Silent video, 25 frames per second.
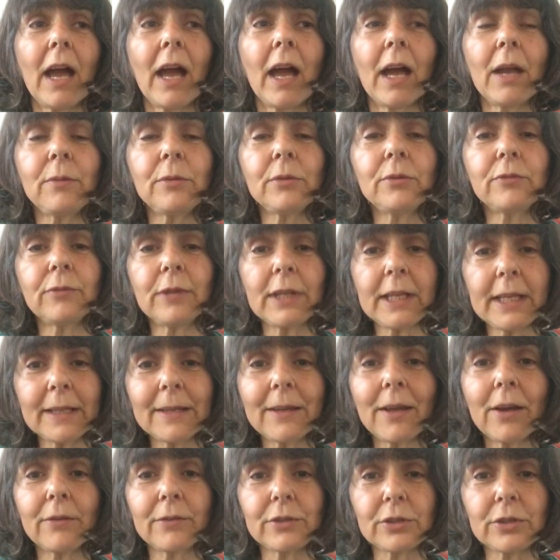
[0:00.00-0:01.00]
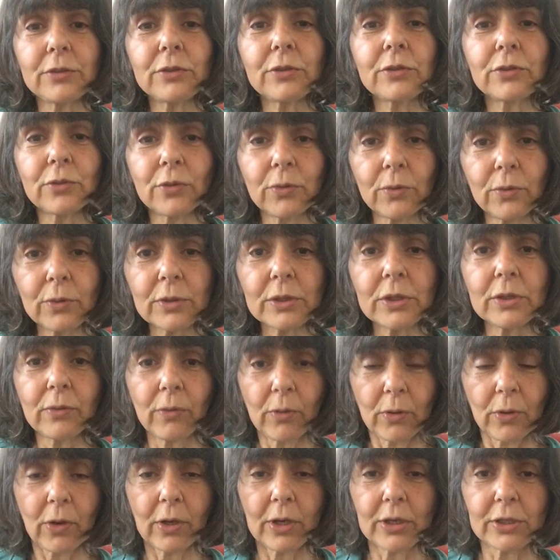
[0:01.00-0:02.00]
I would really encourage you to talk to
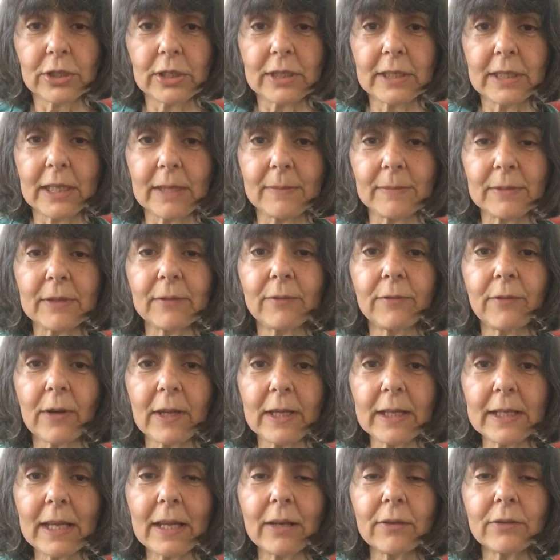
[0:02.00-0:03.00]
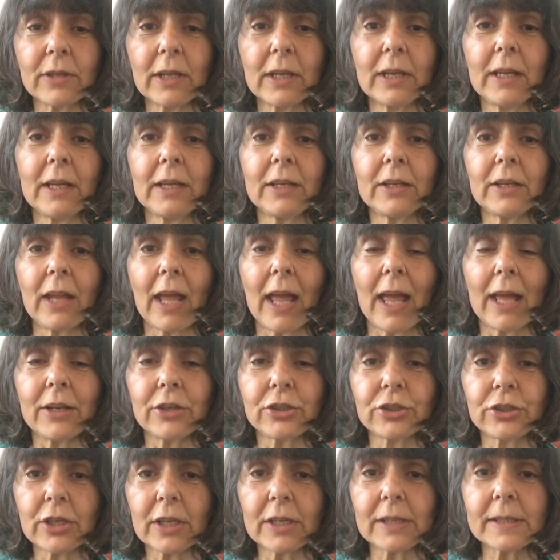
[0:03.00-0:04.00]
your oncology teams and find out
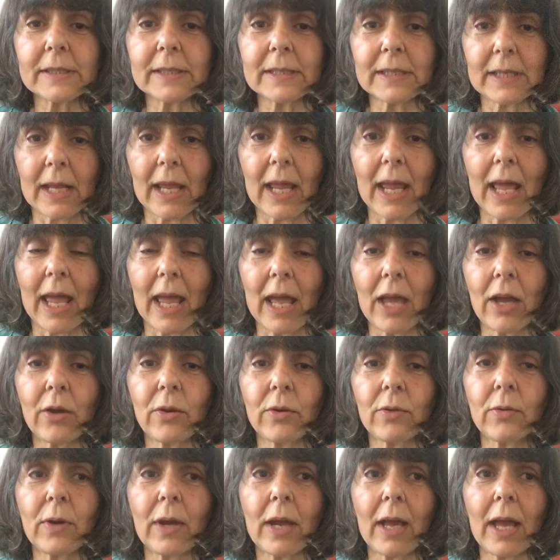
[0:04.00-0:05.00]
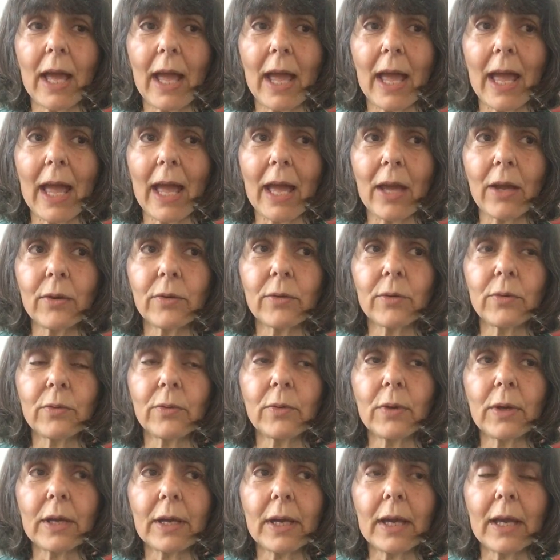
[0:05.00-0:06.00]
just how
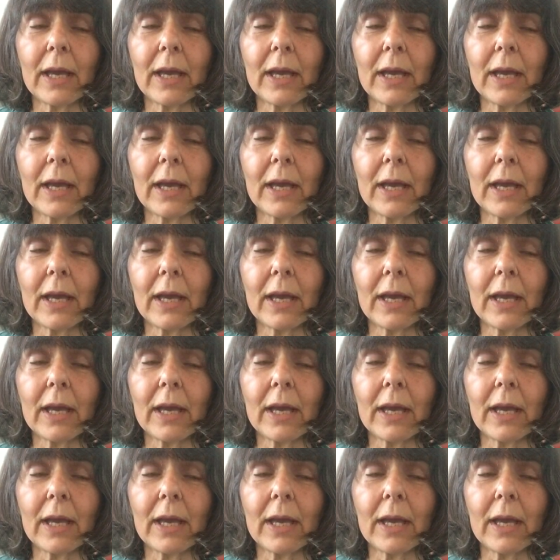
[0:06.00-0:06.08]
how